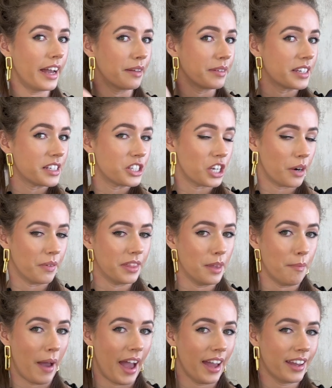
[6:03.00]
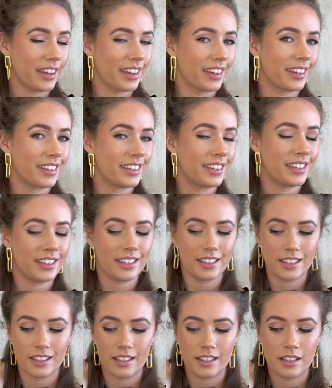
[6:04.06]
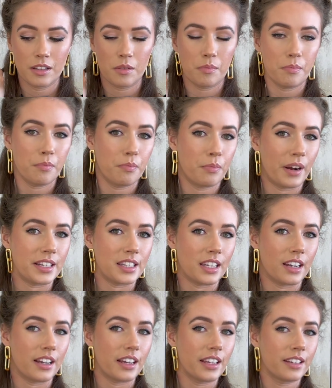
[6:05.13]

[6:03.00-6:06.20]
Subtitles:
going to start with the back, press it on,